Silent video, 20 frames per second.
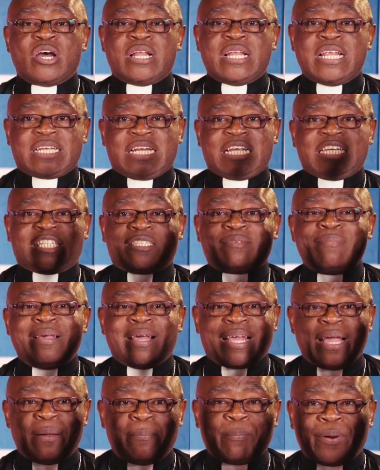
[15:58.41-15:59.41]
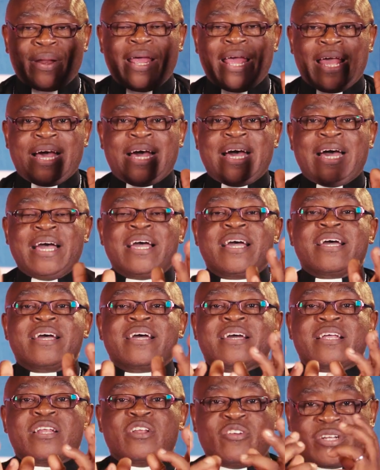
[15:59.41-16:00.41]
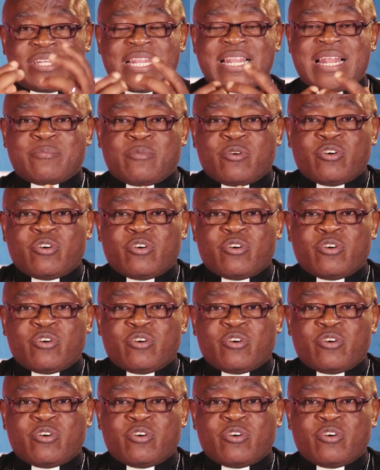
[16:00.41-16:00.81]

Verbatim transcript: let us make a prayer, not that I'm